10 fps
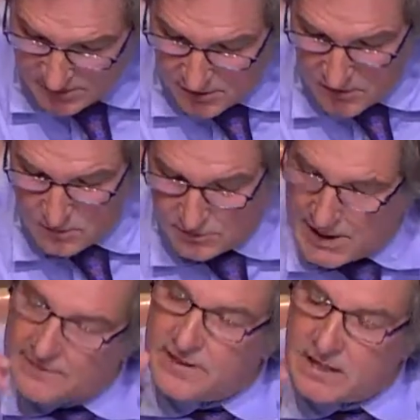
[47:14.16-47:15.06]
known, or
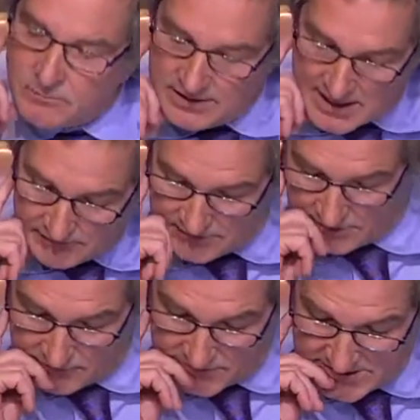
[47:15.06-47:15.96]
had that been out there
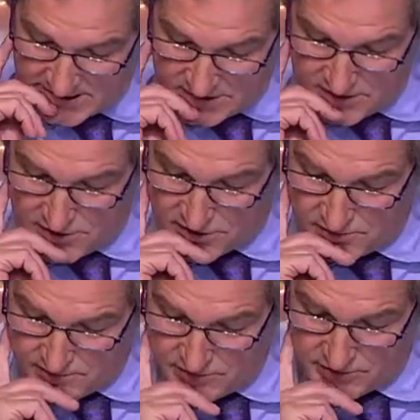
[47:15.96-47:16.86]
for 10 years,
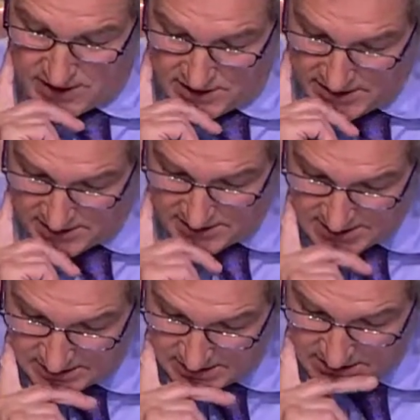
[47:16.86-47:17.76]
we've been trying to get the
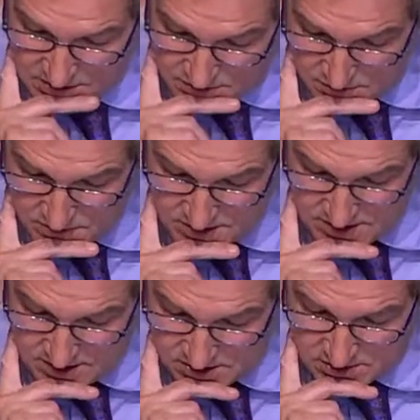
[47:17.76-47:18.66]
dedication, or the
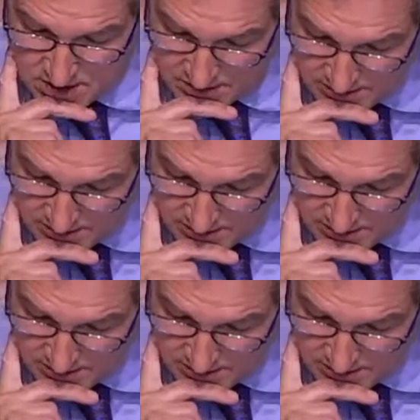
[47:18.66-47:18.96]
city sought